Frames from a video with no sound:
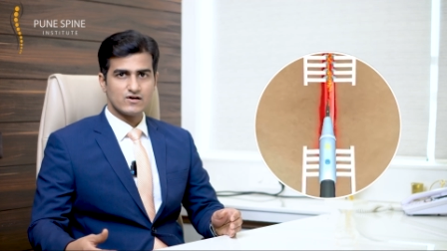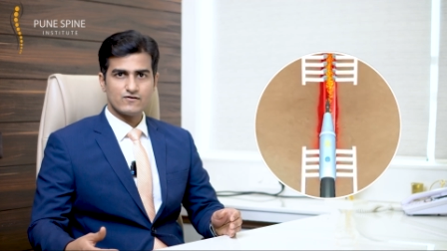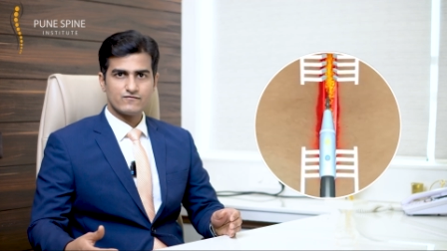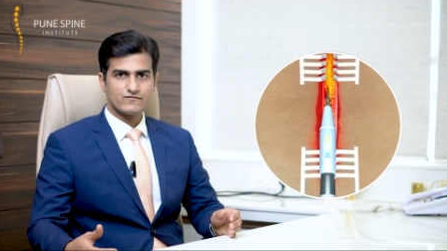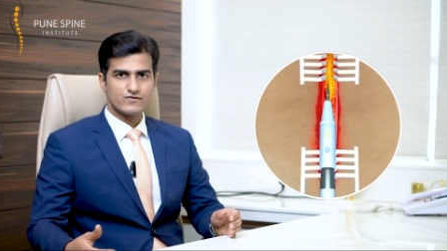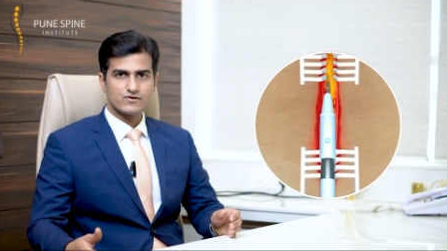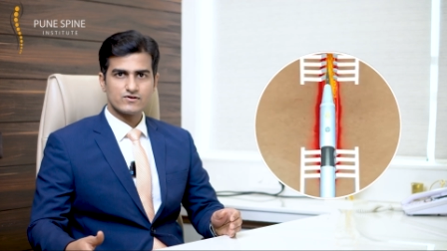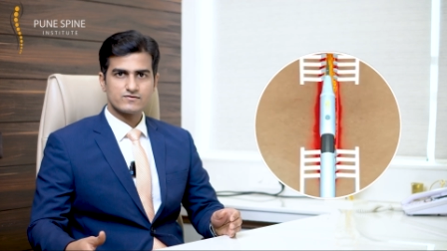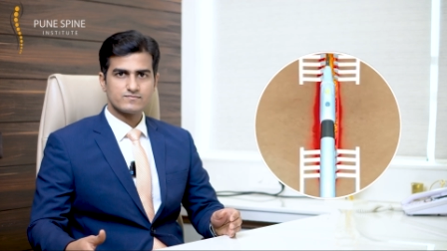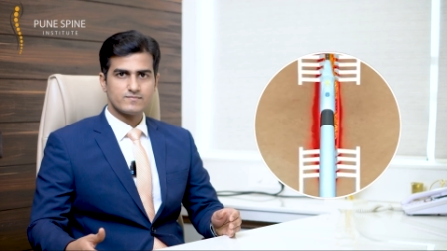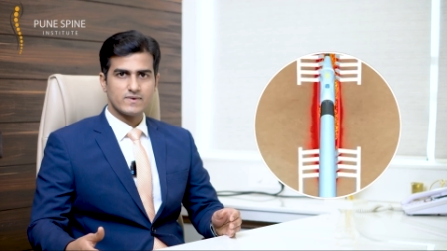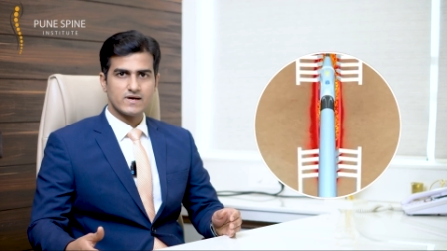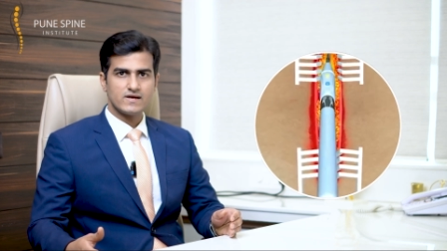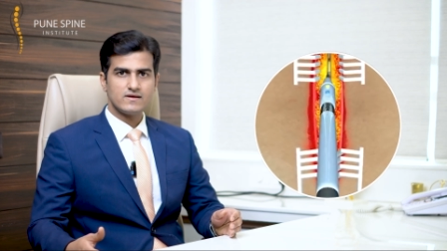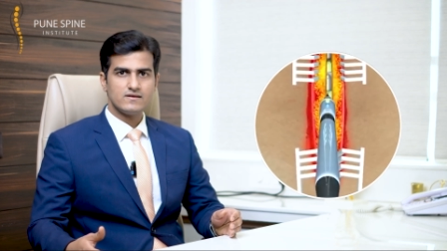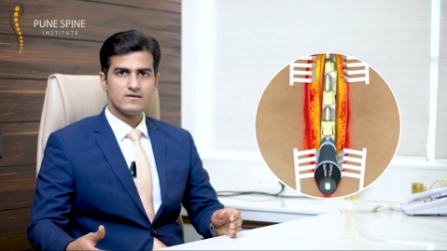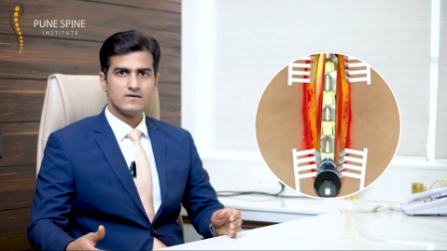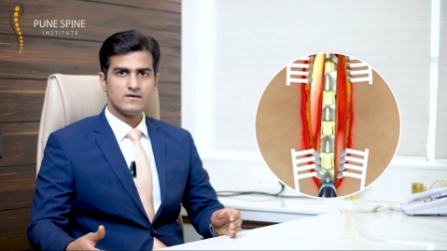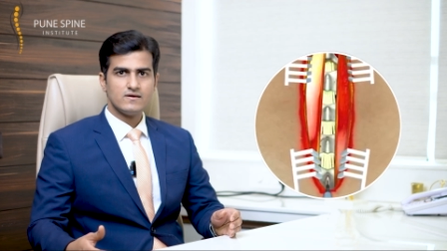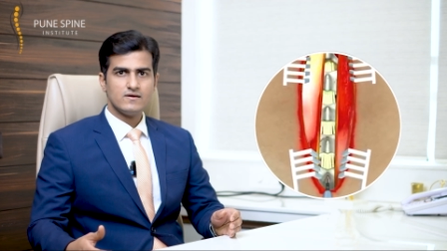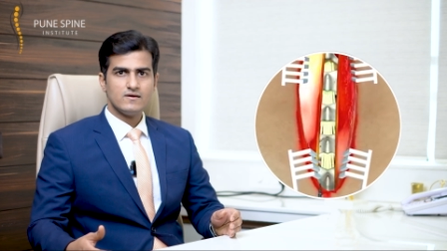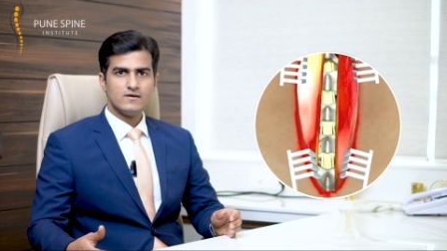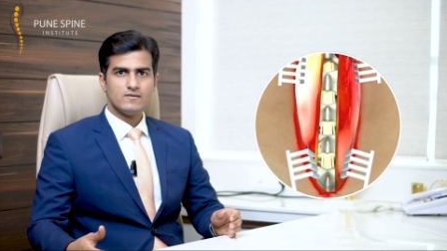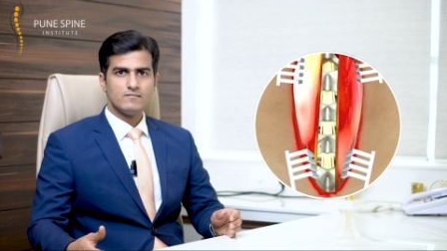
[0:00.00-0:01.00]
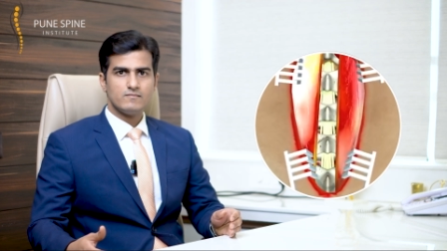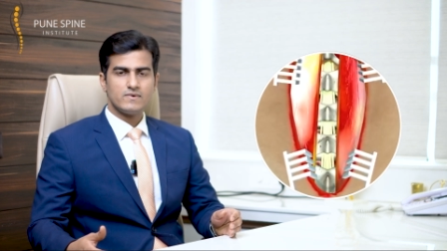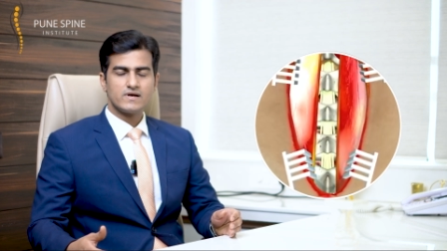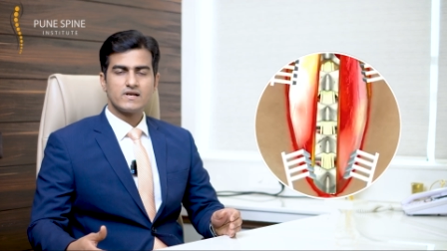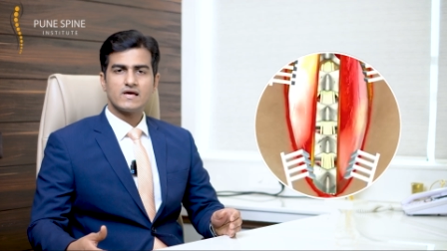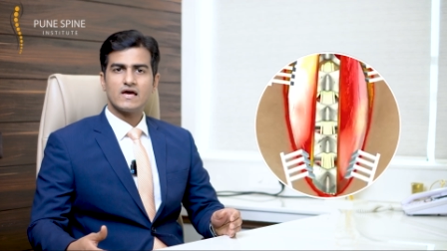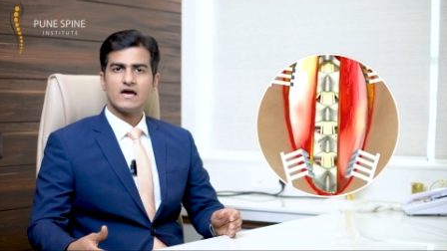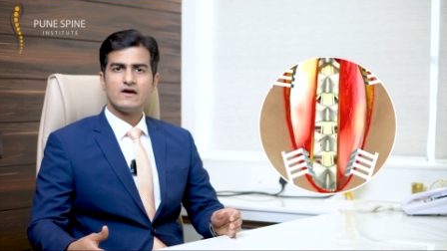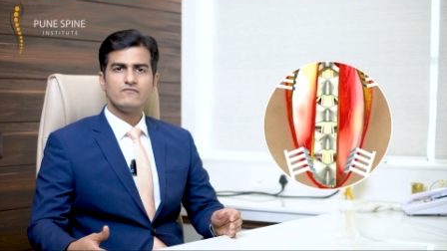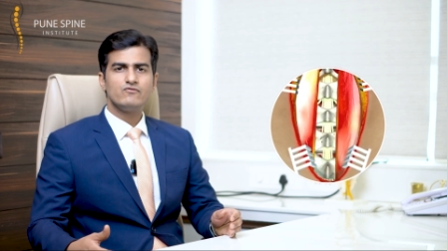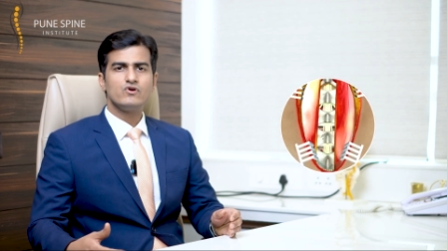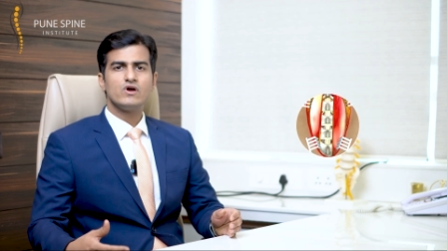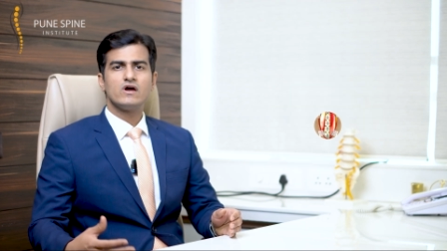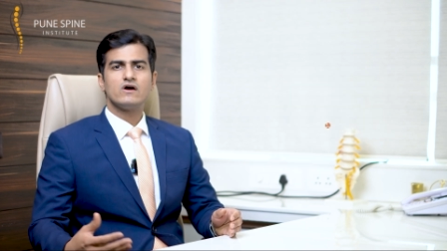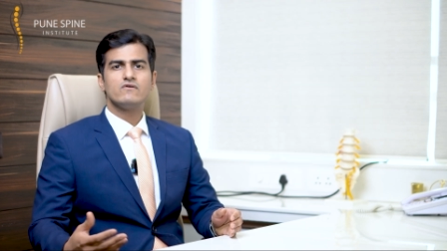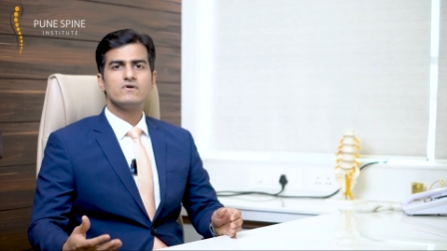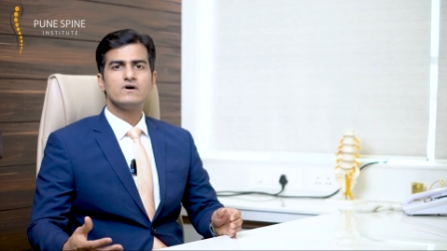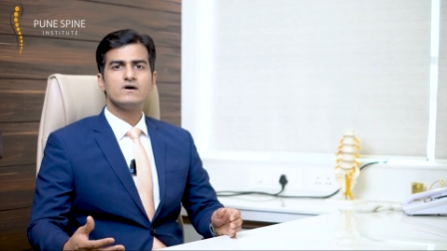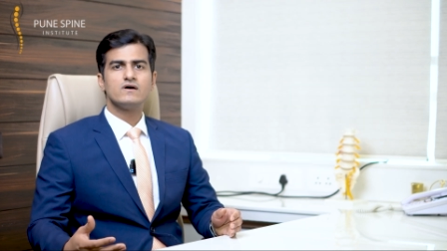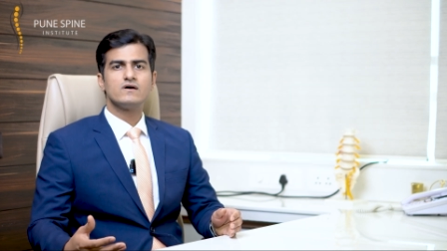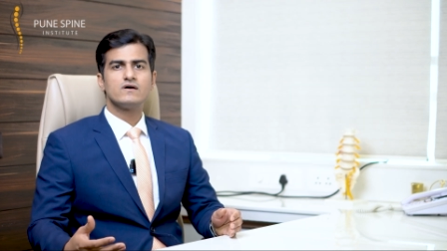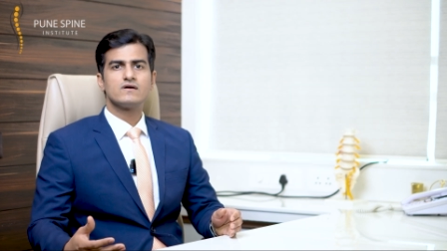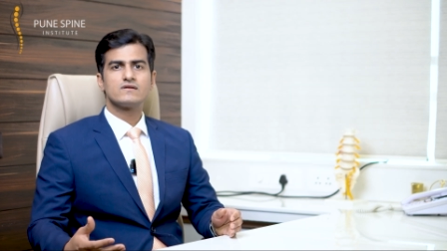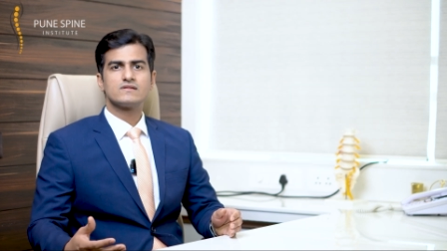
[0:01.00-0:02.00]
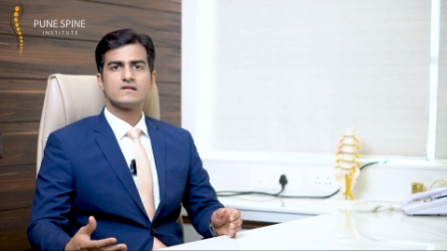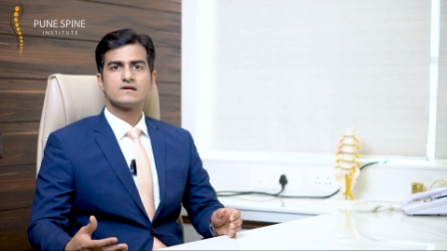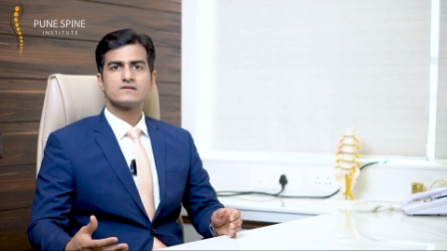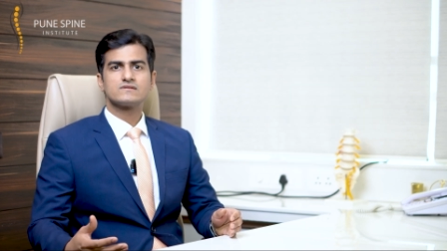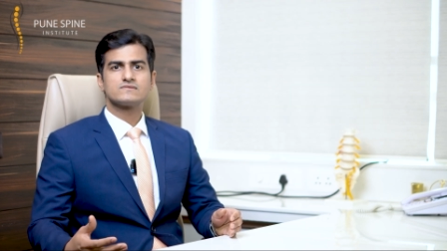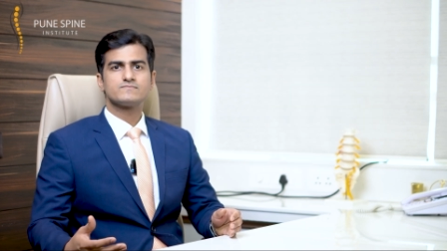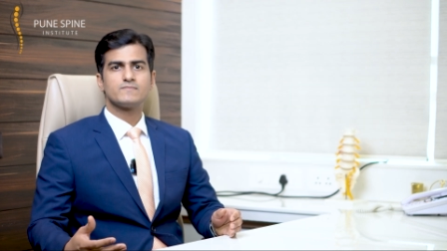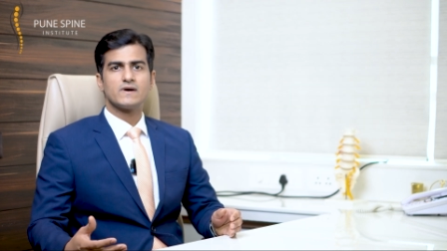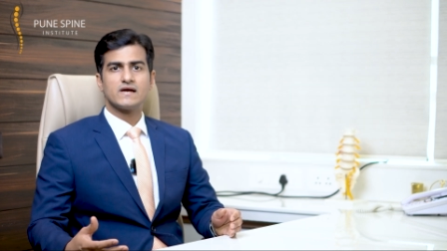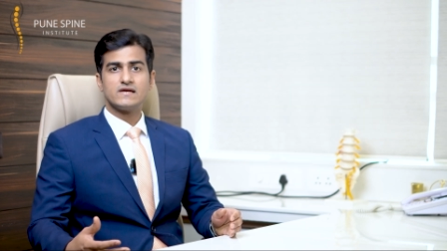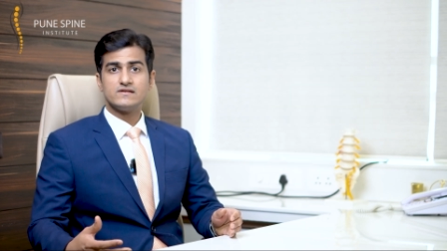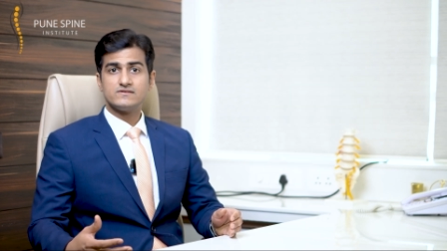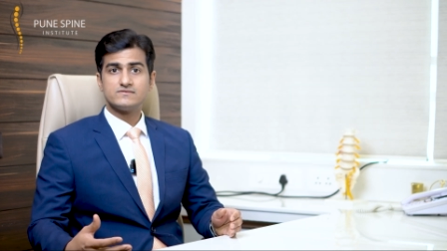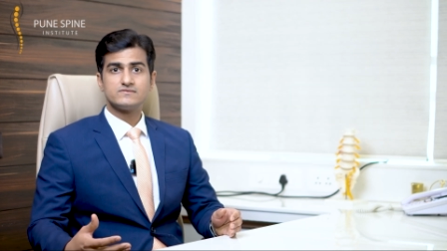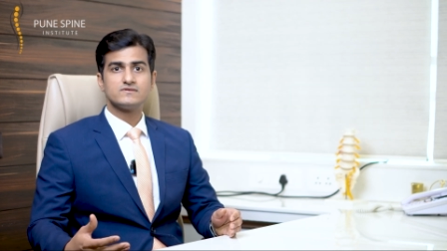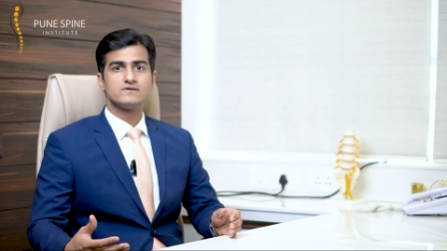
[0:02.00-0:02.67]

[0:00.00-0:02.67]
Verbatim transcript: of your spine but have you ever heard that spine